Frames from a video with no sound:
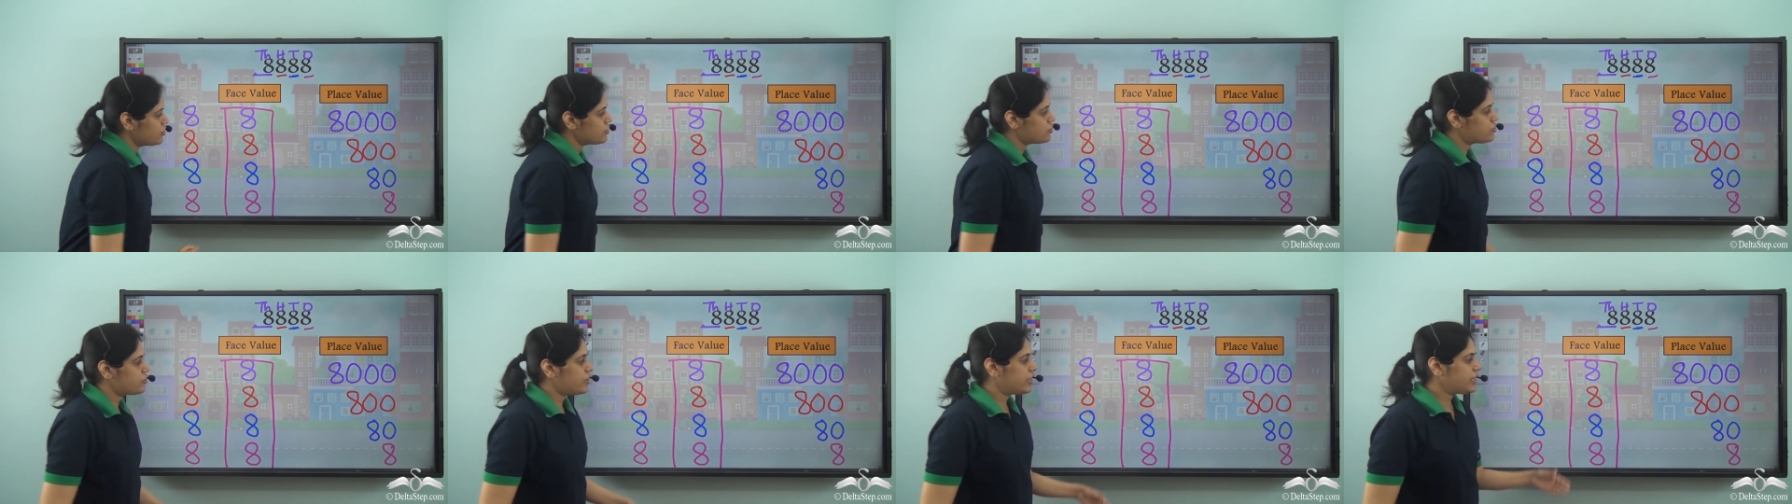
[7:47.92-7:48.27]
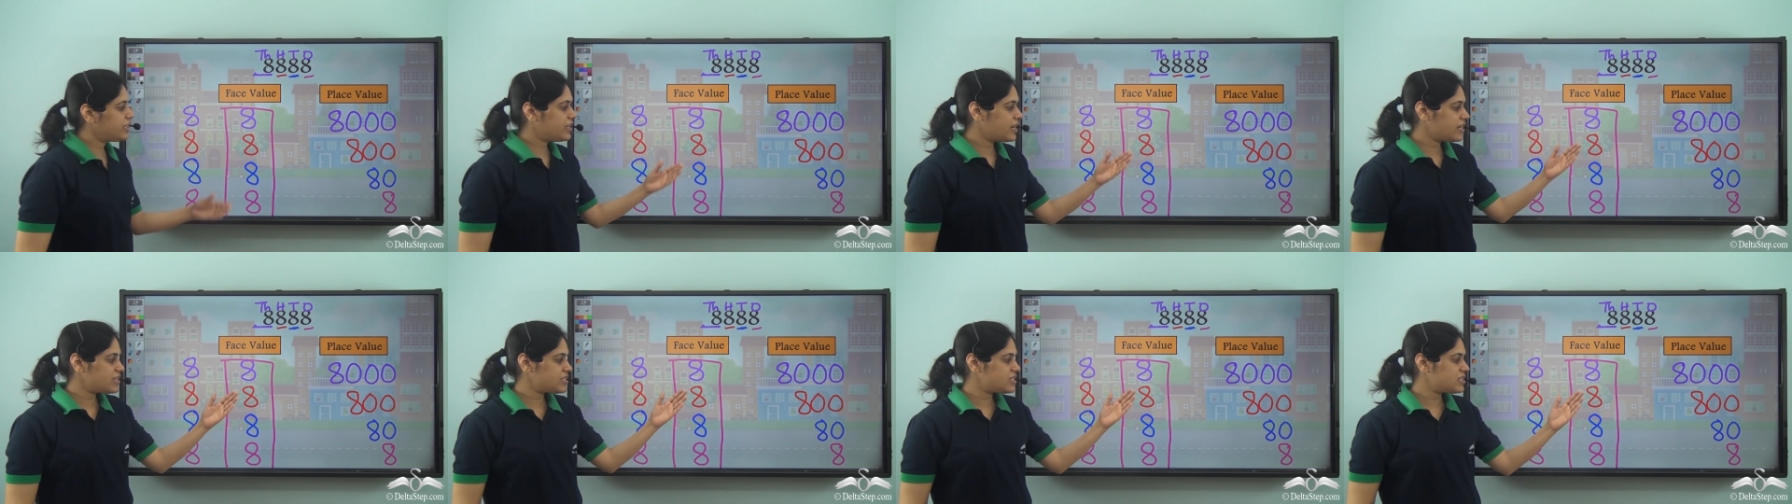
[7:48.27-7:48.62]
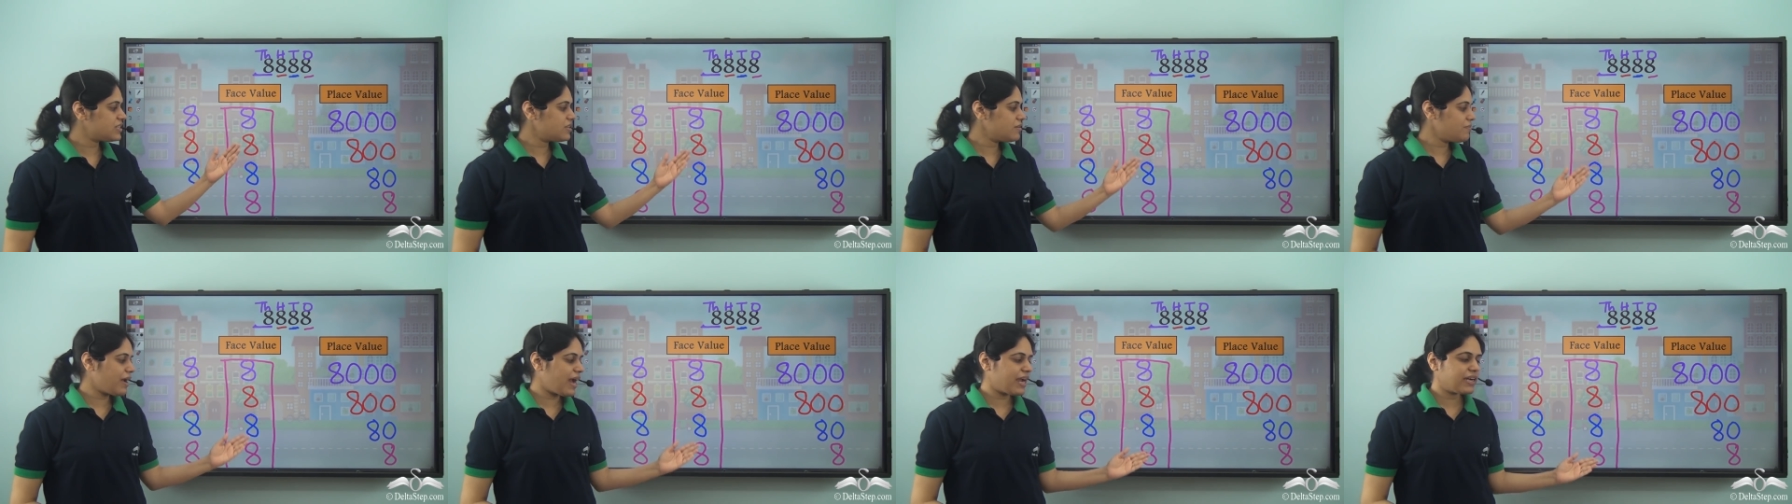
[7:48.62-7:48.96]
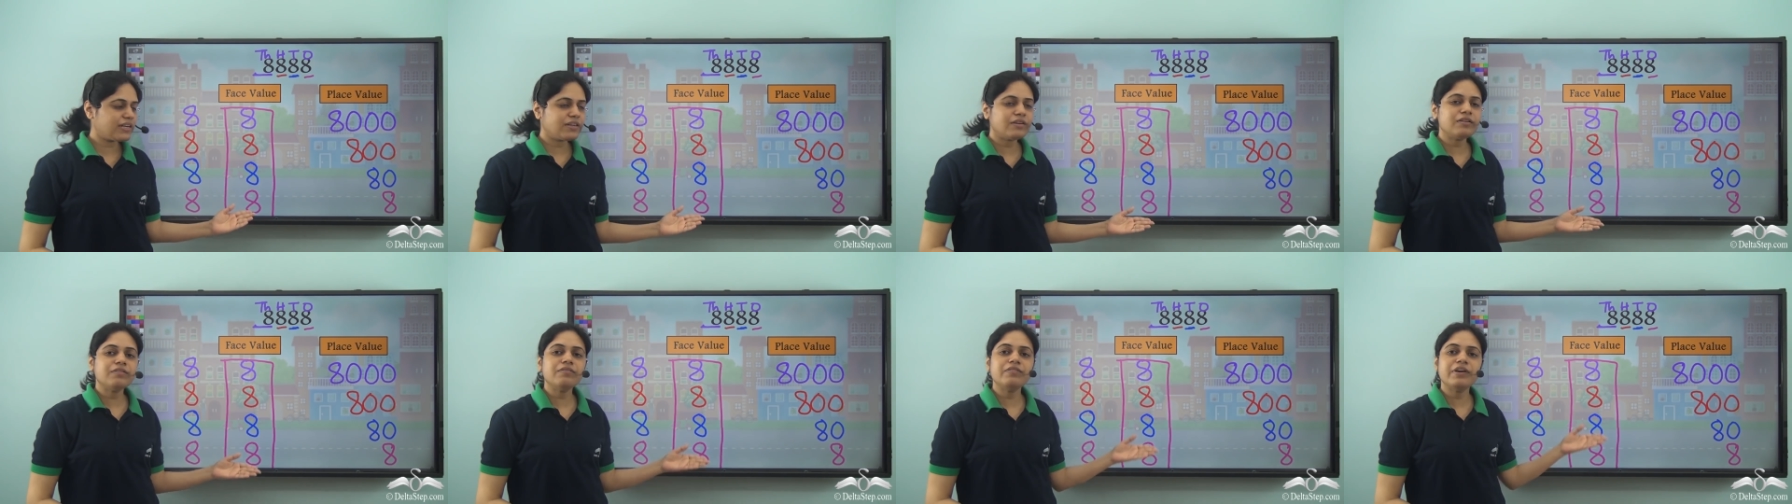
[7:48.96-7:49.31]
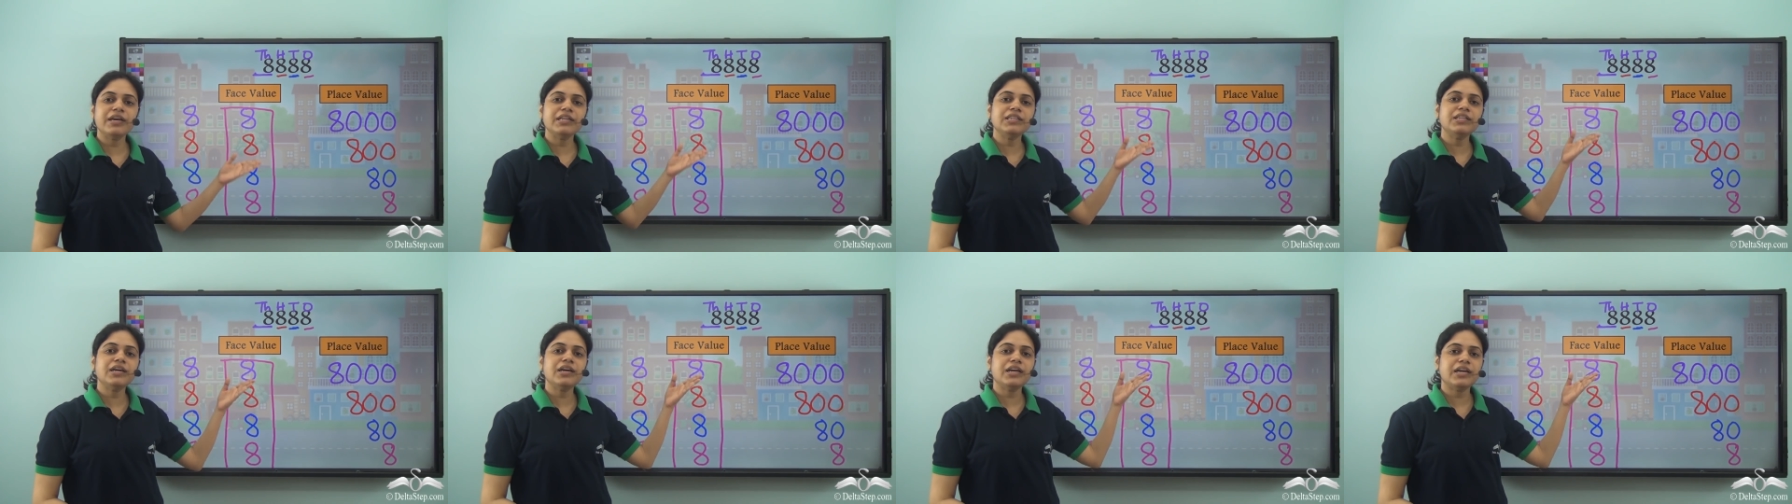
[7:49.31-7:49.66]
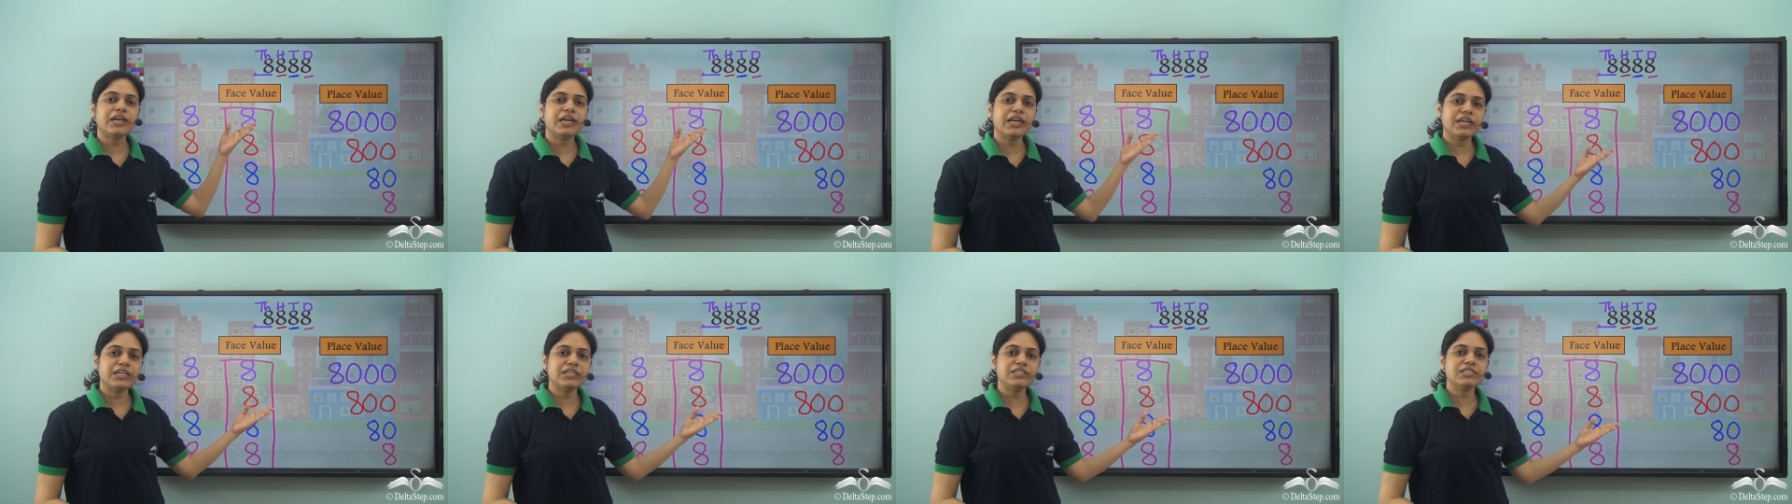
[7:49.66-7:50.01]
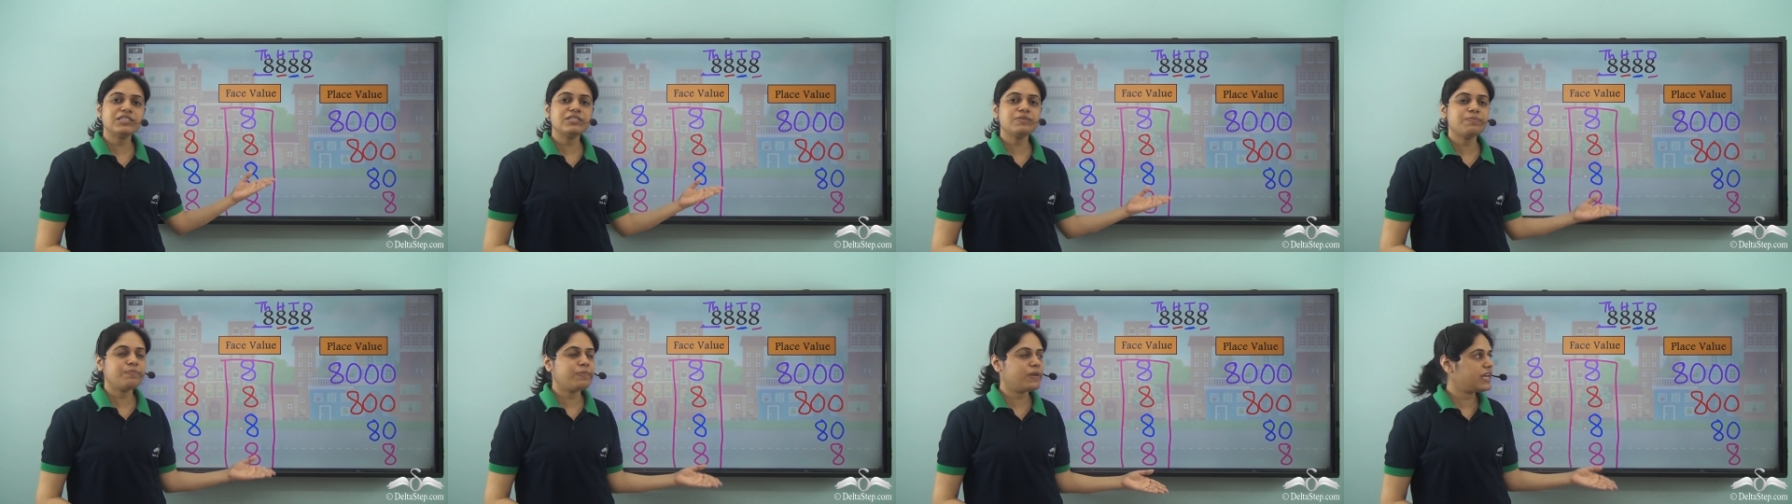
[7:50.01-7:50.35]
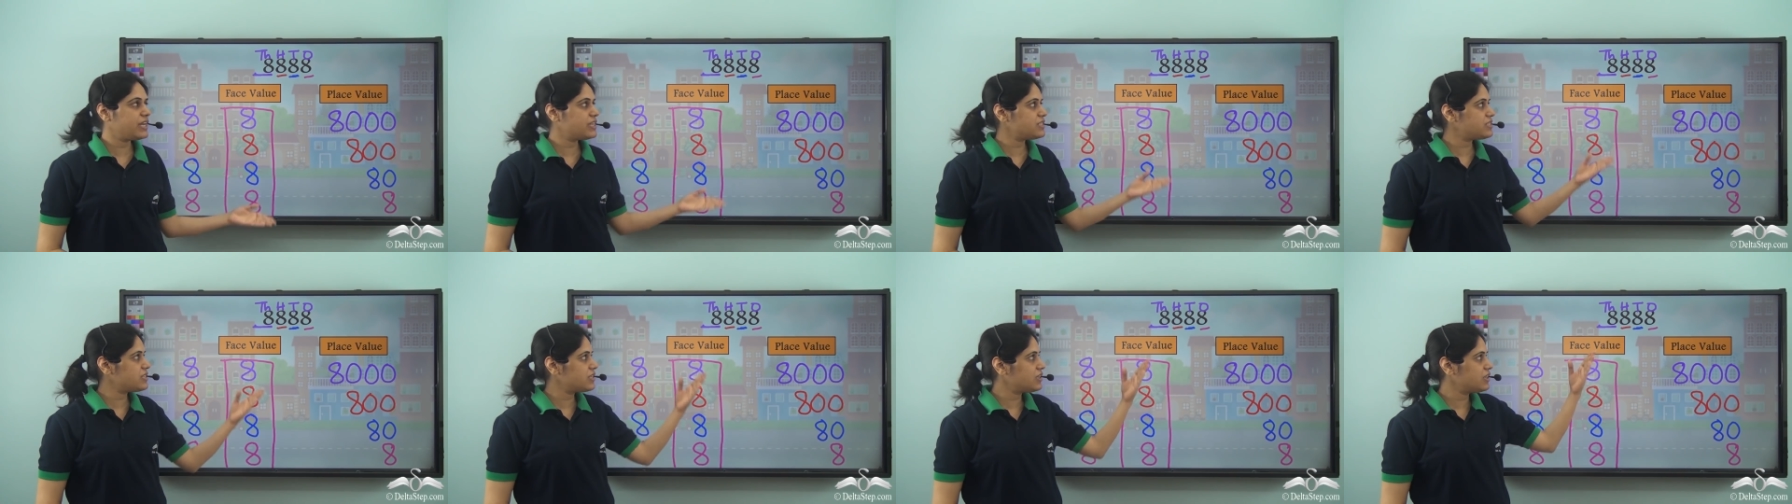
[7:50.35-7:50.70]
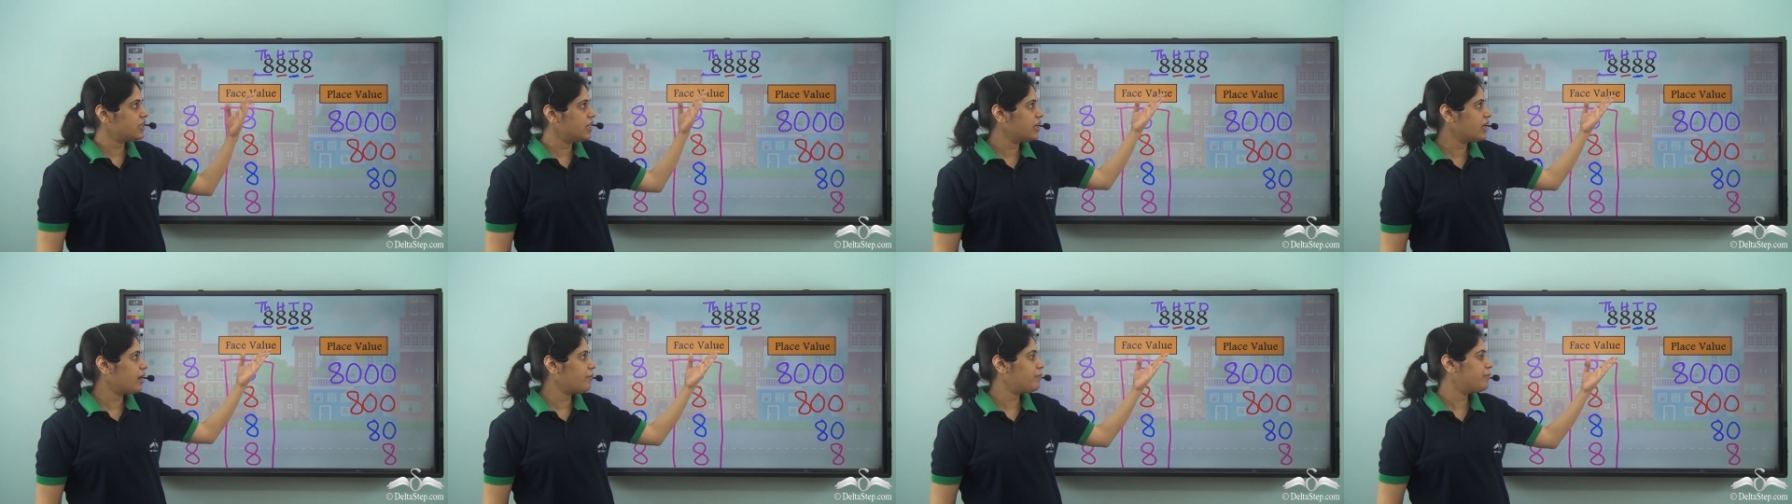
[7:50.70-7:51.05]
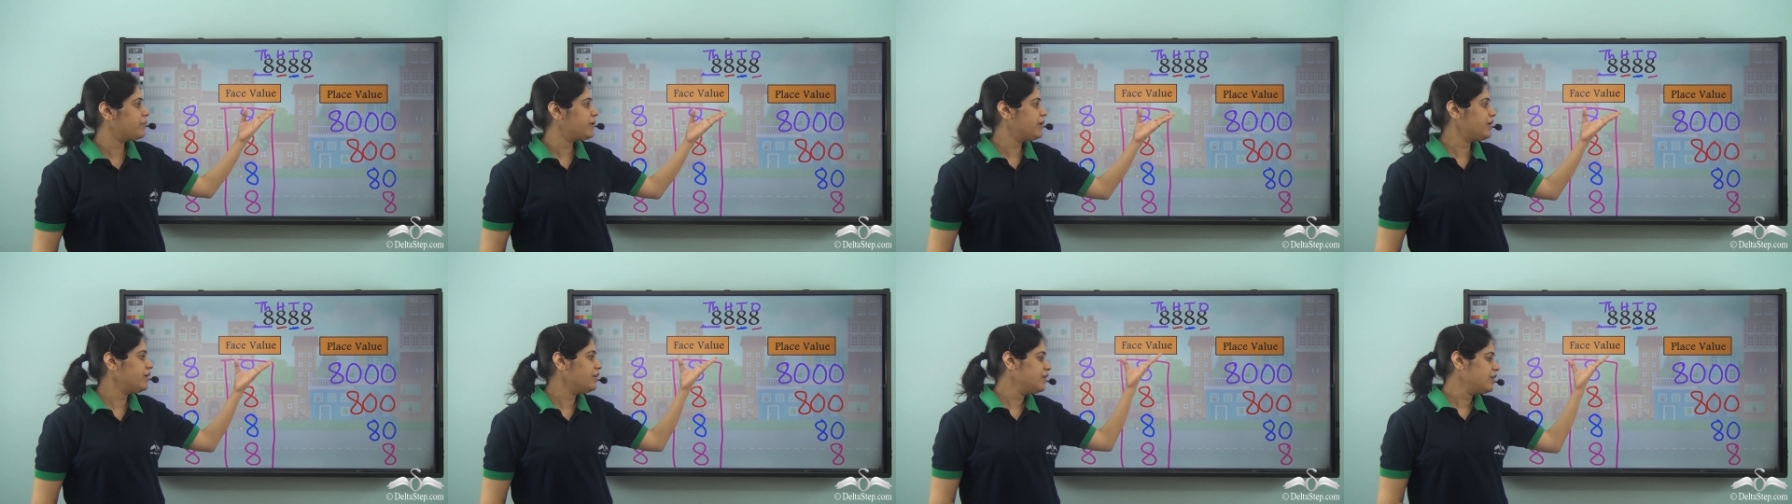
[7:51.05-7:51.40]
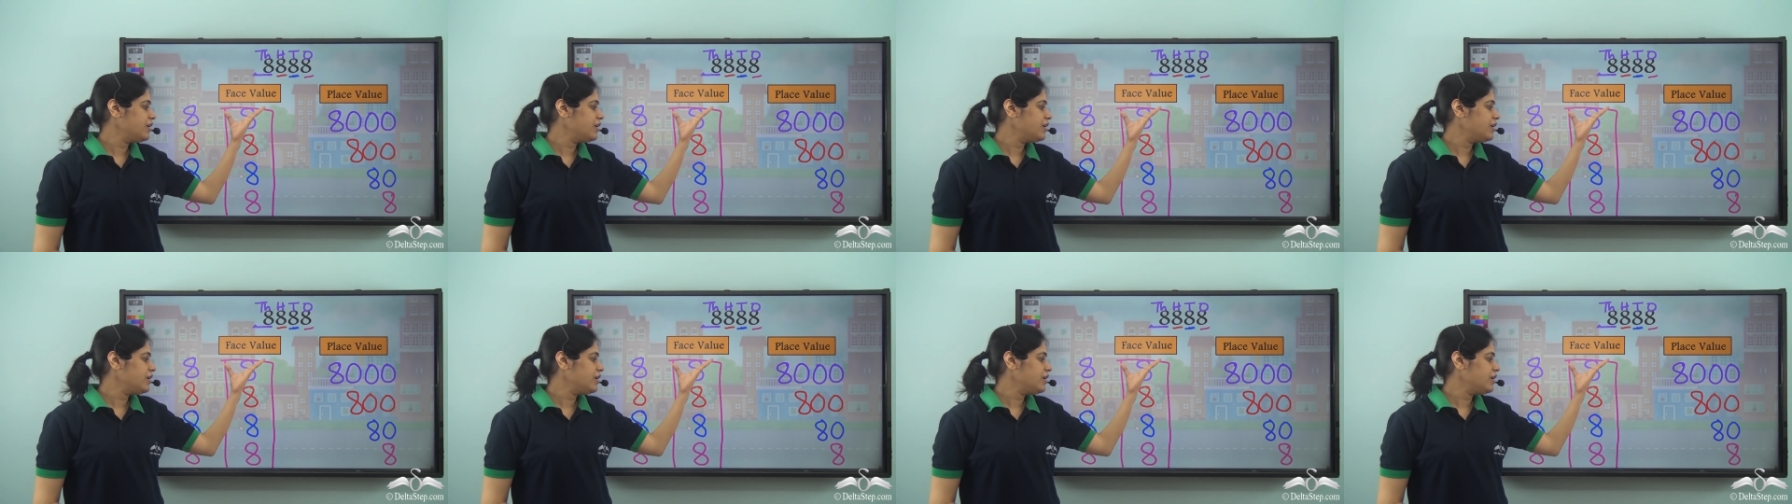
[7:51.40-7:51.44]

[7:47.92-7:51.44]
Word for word: so it doesn't matter where the 8 is placed in the number